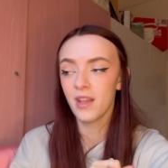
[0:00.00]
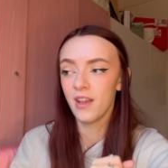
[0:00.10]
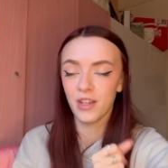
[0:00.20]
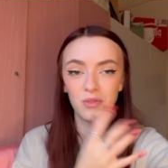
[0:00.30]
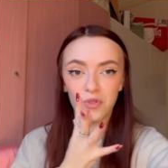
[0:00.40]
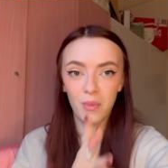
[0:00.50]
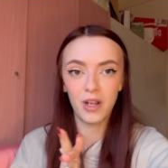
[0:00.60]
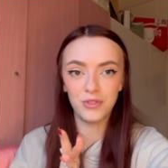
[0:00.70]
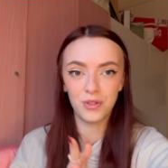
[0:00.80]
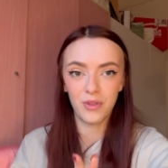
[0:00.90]
It just
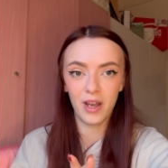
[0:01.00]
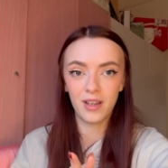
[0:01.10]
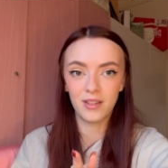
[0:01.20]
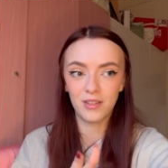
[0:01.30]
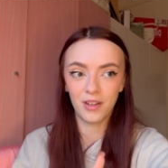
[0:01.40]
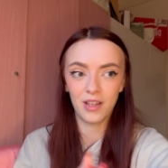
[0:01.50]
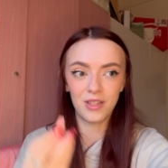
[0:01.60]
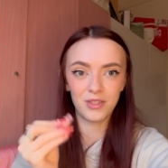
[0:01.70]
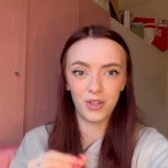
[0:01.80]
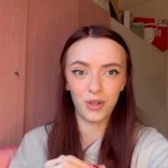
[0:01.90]
reminds you that, okay,
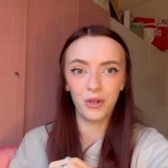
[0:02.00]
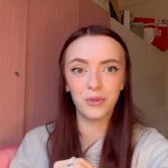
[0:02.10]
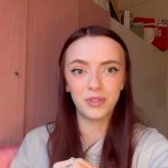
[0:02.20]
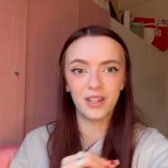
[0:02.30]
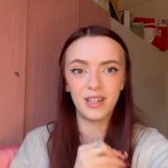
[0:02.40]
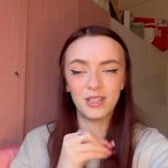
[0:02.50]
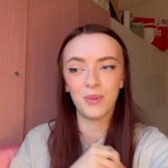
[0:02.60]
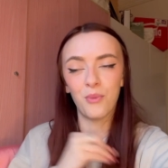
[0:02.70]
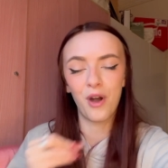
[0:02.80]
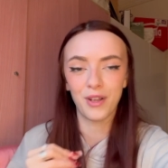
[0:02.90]
these are the goals and I need to
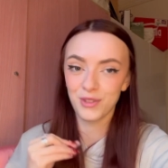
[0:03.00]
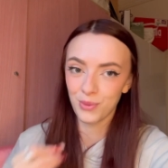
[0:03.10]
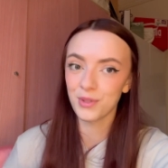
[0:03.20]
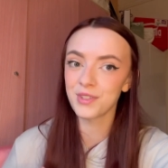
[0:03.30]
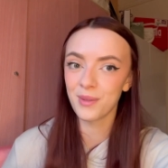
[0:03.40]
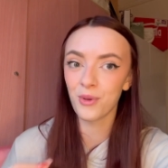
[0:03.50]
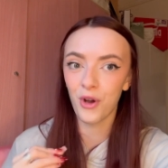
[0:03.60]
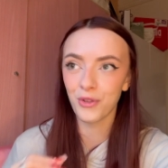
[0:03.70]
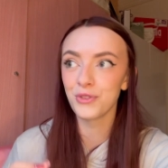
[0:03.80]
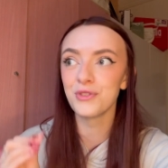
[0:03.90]
be working towards them
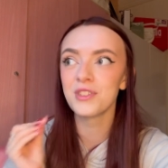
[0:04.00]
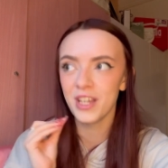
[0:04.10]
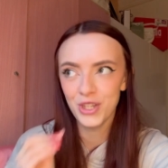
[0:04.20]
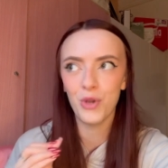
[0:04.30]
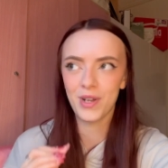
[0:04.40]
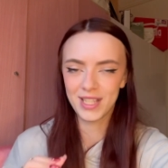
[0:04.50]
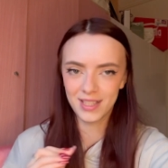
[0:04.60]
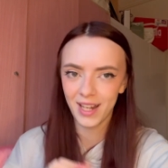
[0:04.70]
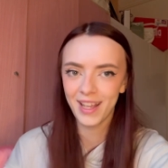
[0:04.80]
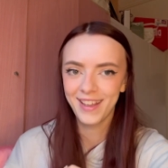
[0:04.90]

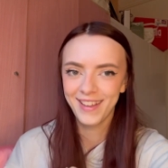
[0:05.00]
continuously.